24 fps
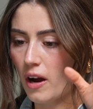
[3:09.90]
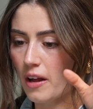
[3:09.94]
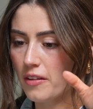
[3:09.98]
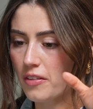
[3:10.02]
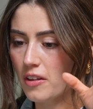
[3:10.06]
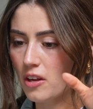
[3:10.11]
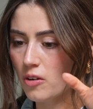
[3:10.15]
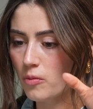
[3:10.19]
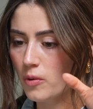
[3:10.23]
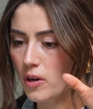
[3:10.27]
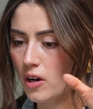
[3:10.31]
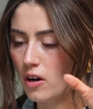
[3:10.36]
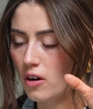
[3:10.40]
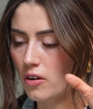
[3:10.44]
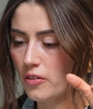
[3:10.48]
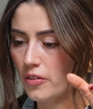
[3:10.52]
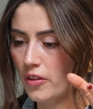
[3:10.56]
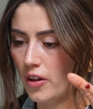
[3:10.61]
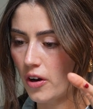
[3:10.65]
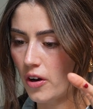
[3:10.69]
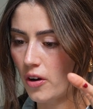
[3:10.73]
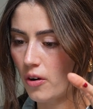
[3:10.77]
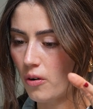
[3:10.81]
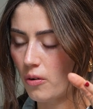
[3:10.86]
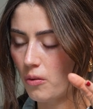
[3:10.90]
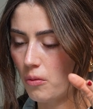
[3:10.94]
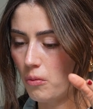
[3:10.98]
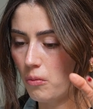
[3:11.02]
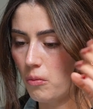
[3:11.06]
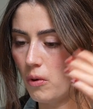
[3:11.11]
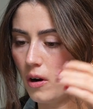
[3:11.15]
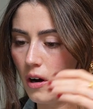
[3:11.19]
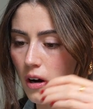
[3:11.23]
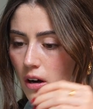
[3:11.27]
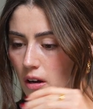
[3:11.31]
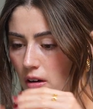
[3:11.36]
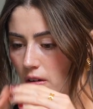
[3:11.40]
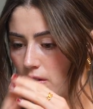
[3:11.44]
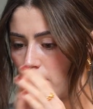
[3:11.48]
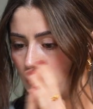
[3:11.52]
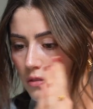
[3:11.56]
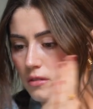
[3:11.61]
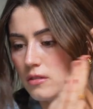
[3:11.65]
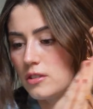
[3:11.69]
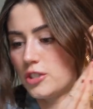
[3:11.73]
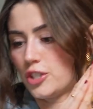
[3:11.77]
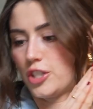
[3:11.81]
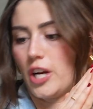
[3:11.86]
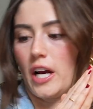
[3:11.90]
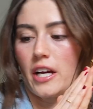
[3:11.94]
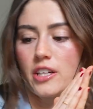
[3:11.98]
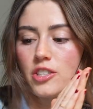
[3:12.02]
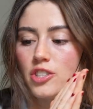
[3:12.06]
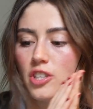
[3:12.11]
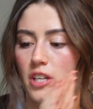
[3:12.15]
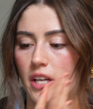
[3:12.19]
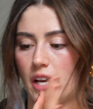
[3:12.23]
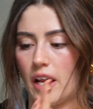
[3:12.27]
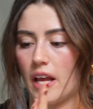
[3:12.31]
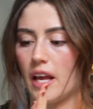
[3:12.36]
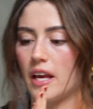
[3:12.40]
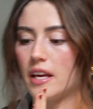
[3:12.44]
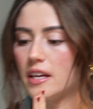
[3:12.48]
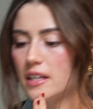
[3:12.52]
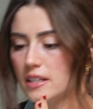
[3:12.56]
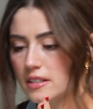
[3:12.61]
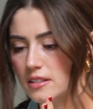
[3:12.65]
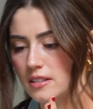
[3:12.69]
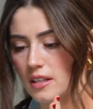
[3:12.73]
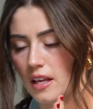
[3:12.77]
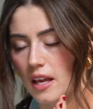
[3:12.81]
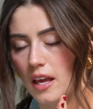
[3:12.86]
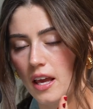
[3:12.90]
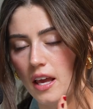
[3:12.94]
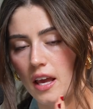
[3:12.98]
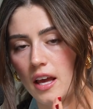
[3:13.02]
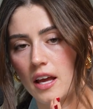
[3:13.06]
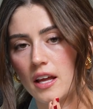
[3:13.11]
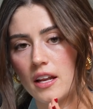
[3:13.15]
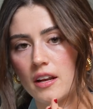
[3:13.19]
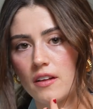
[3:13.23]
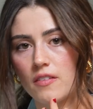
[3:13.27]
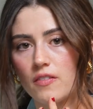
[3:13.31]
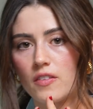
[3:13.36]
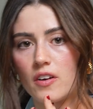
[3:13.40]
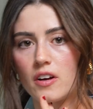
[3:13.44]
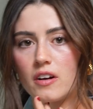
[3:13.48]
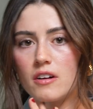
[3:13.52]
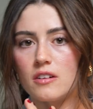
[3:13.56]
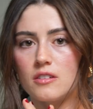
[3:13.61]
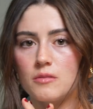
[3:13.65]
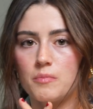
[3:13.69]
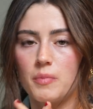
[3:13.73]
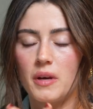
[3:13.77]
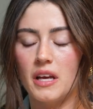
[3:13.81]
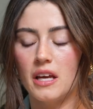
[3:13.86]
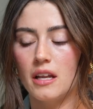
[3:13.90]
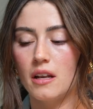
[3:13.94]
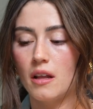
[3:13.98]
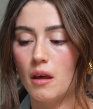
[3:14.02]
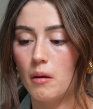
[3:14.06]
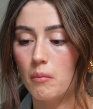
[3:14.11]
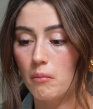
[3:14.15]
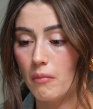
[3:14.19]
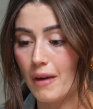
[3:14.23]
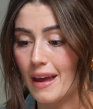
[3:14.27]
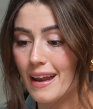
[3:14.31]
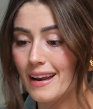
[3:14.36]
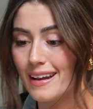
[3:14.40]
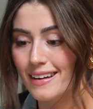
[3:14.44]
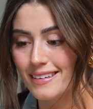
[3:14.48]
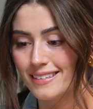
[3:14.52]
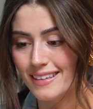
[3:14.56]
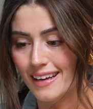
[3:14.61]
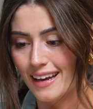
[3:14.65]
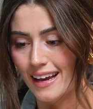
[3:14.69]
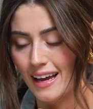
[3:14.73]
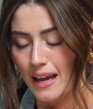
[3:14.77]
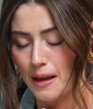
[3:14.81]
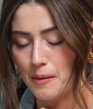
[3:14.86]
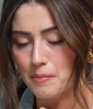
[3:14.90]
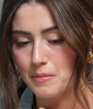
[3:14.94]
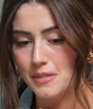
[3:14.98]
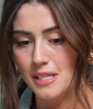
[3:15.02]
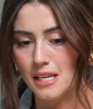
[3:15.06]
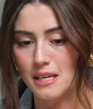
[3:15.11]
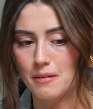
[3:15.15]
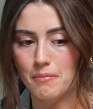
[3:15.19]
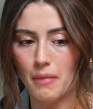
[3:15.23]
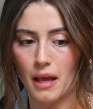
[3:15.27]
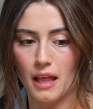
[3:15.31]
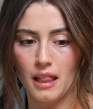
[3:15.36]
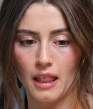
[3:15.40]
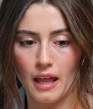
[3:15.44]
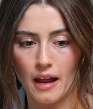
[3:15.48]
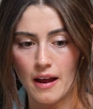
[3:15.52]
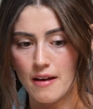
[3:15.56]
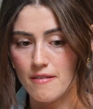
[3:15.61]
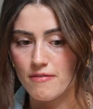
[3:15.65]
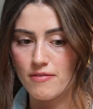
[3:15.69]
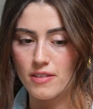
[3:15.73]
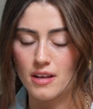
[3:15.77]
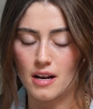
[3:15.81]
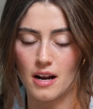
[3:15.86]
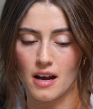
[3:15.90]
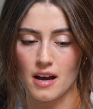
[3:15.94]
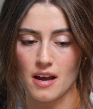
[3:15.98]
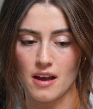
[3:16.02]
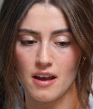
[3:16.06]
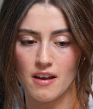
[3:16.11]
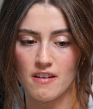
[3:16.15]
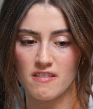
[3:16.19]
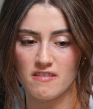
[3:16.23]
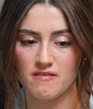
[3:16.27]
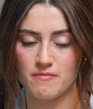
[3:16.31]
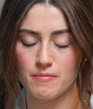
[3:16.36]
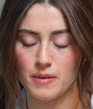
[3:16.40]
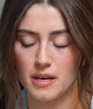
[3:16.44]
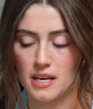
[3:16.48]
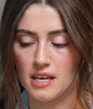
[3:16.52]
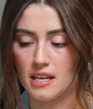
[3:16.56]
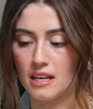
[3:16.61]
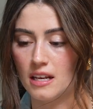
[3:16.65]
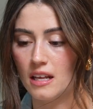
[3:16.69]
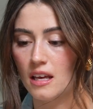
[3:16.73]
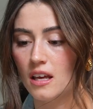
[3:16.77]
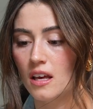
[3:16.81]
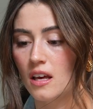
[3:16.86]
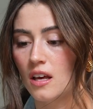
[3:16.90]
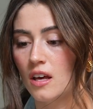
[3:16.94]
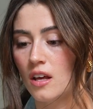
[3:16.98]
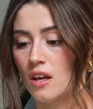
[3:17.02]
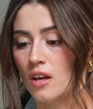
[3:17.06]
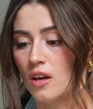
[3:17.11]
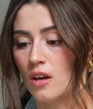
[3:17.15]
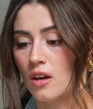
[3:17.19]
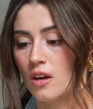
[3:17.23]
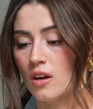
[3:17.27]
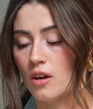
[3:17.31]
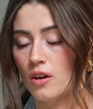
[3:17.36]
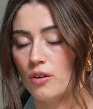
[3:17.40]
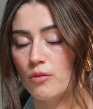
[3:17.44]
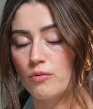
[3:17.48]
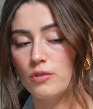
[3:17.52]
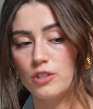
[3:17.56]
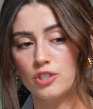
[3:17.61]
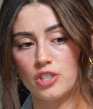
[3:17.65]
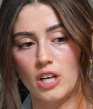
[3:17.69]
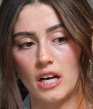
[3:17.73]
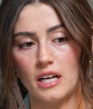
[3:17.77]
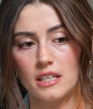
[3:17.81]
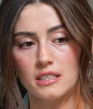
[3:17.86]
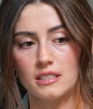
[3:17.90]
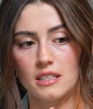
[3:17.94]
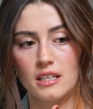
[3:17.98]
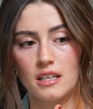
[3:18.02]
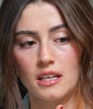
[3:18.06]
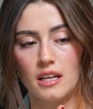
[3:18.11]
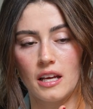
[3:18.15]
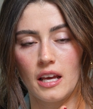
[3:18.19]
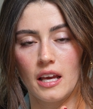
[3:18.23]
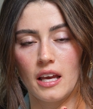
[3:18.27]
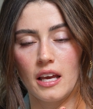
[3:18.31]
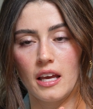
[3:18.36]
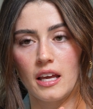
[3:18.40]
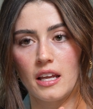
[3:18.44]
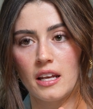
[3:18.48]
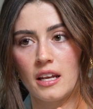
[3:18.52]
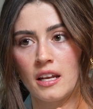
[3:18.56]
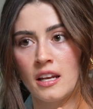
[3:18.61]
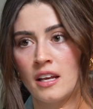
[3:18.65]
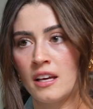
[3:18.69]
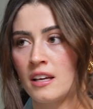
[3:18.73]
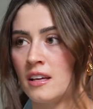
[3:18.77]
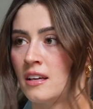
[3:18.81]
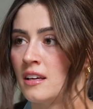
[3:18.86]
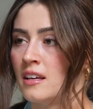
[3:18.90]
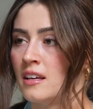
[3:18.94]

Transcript: I think we all know what rejection is, and there's been many times in my life that I have been rejected in